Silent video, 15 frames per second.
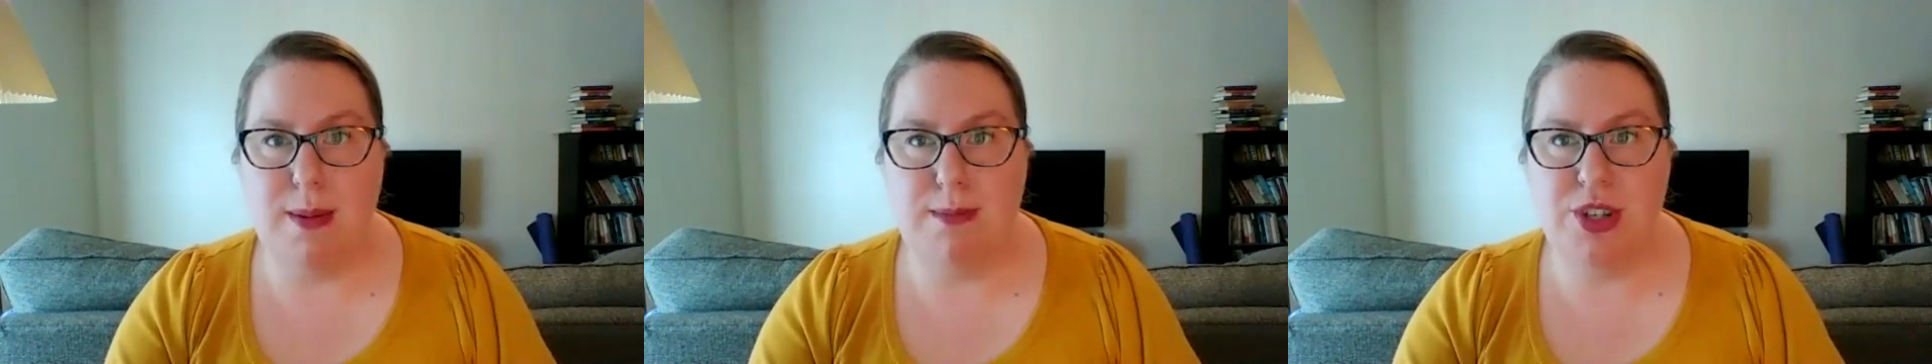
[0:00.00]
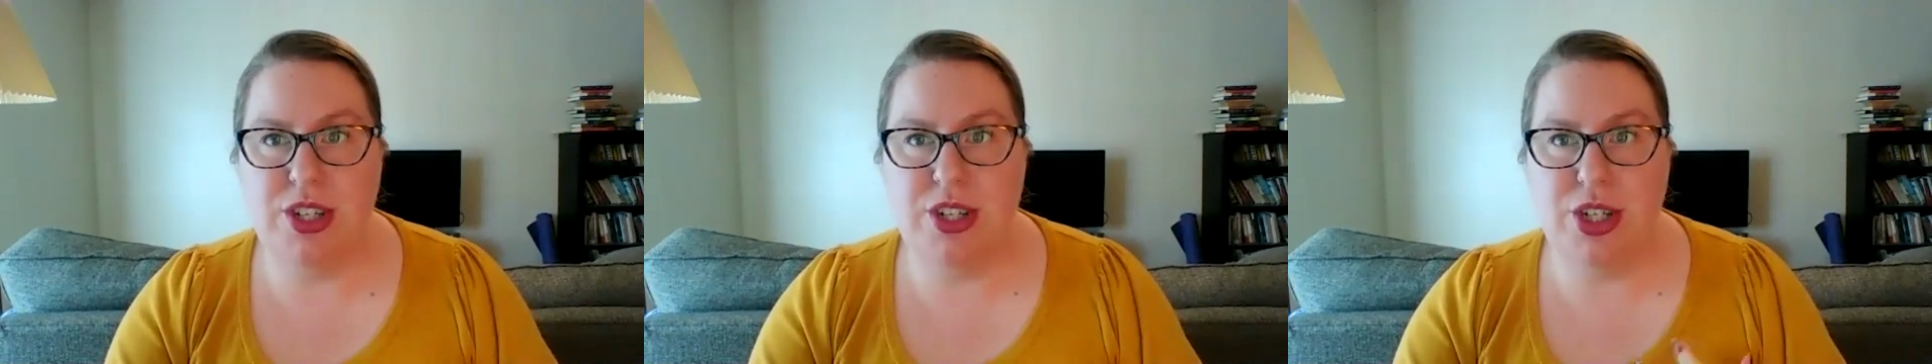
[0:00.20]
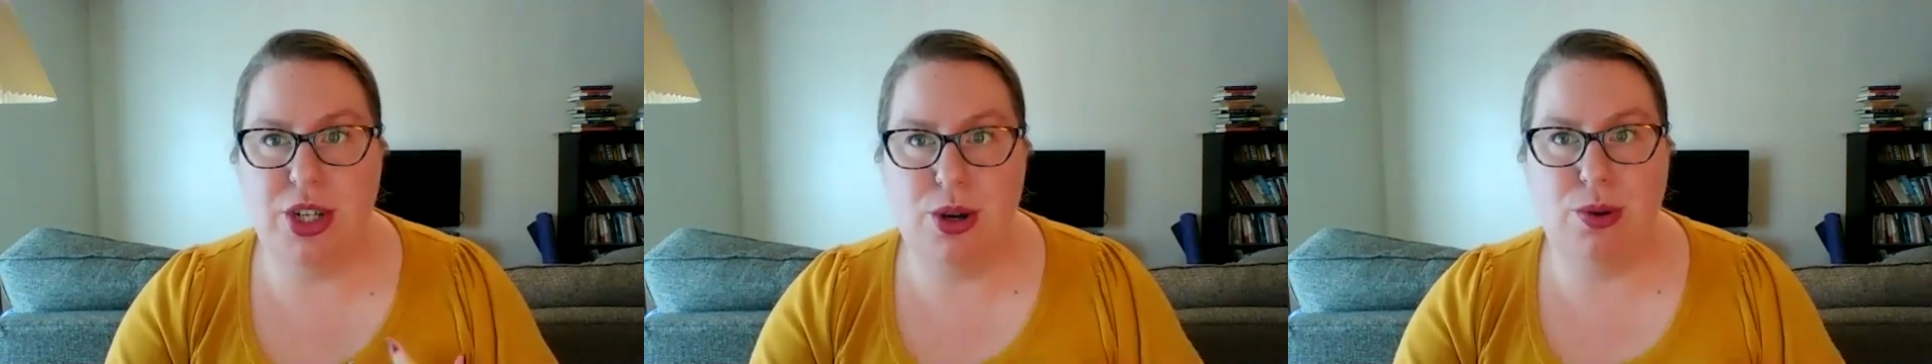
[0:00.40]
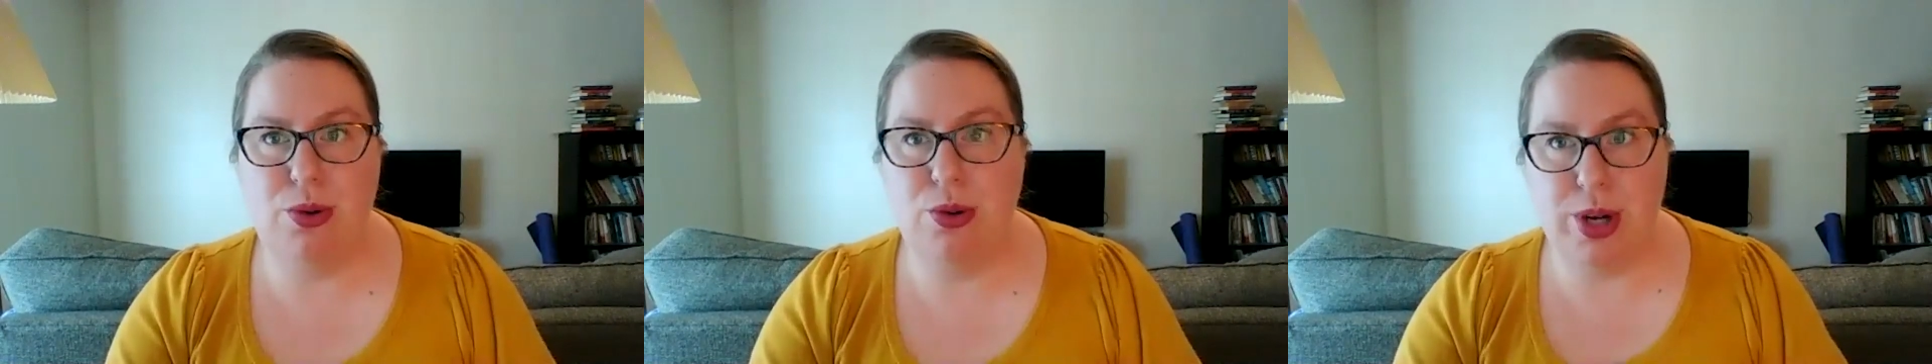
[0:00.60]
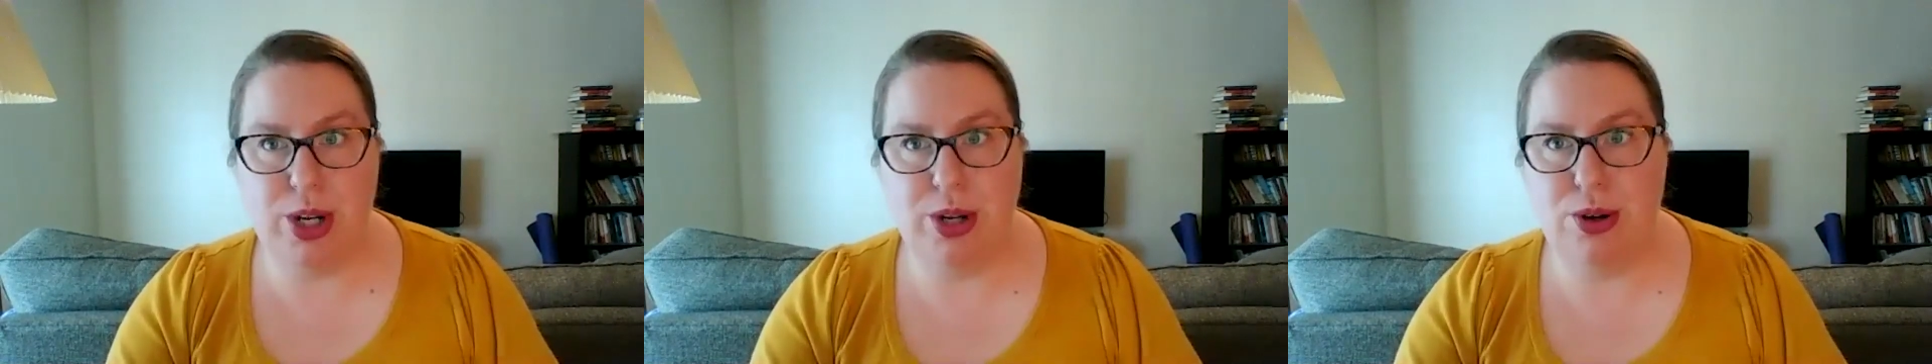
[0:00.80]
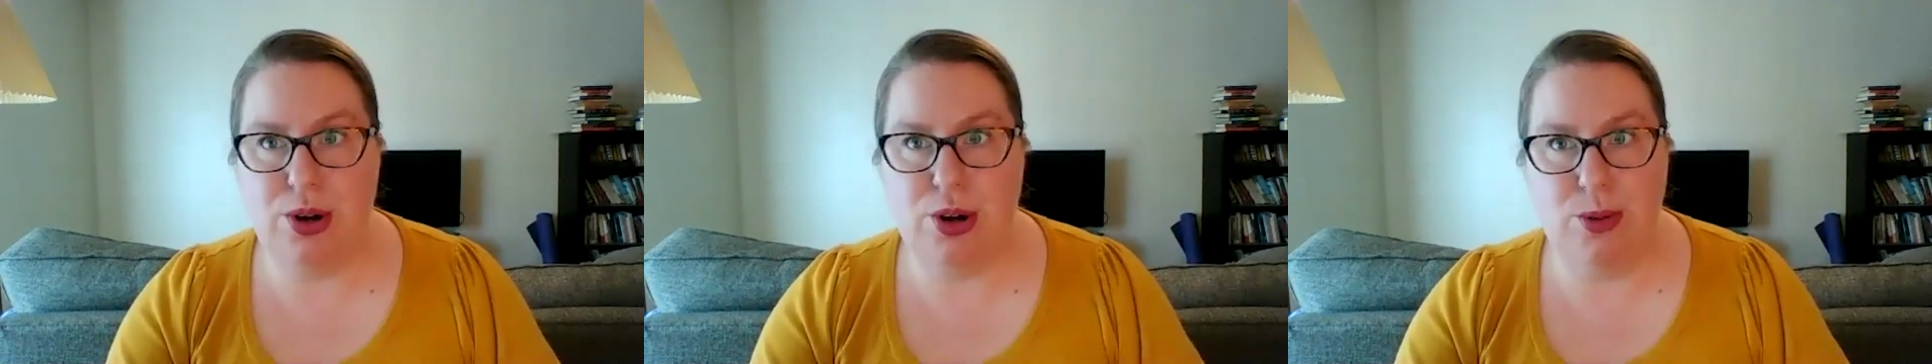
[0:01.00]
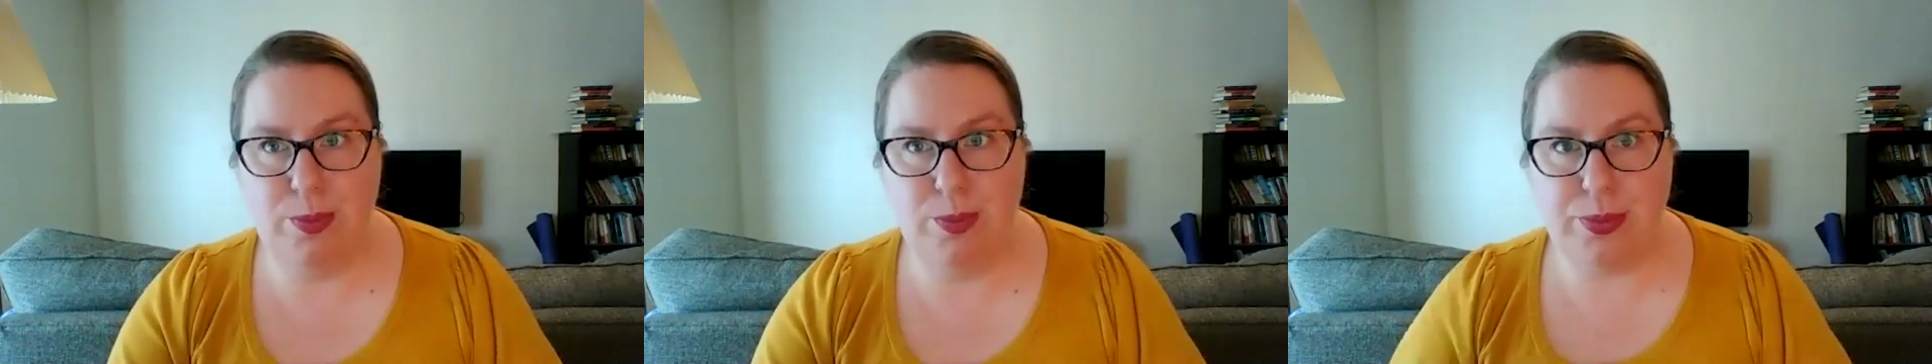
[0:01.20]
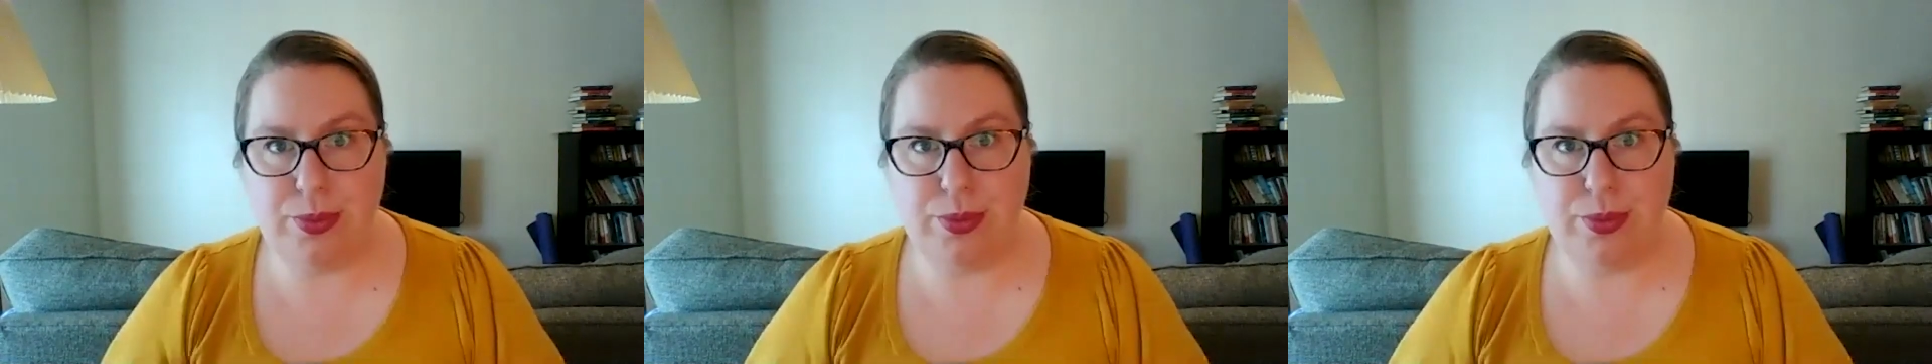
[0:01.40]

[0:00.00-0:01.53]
just so critical?